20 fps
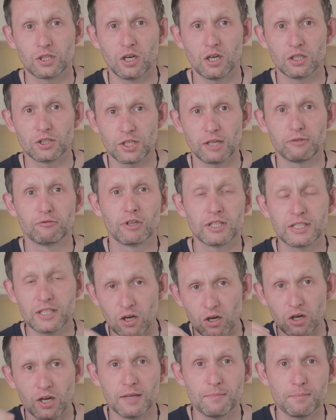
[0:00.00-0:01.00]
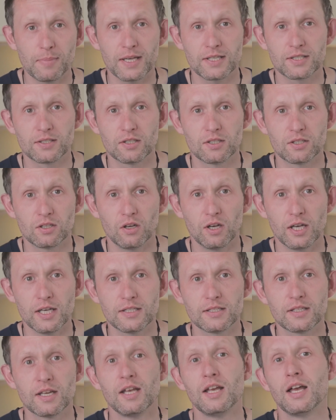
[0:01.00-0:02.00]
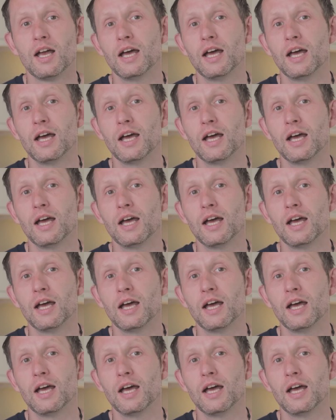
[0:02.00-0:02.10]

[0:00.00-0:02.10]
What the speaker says: are generally high in pesticides,